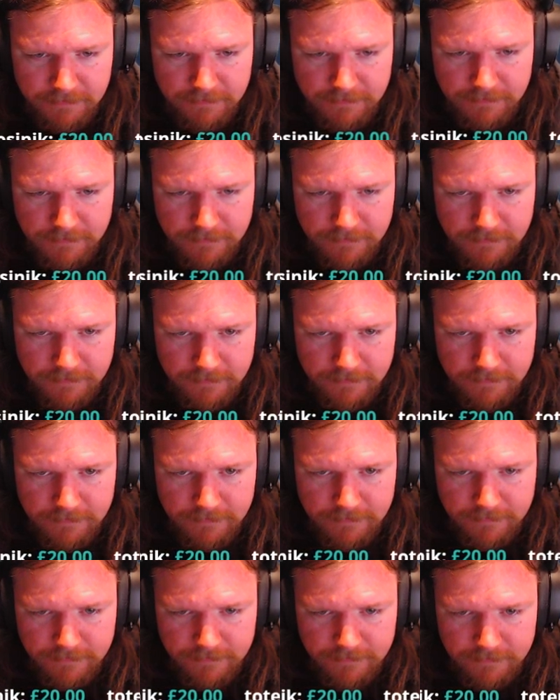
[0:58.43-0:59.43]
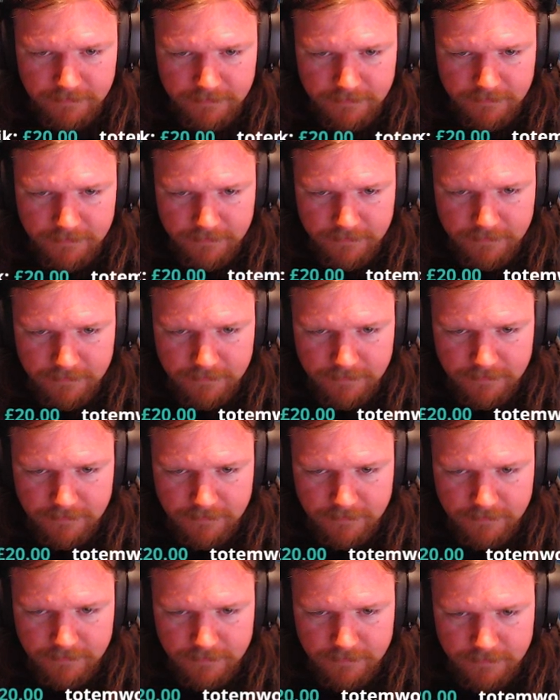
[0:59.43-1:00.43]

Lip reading: (no one is talking)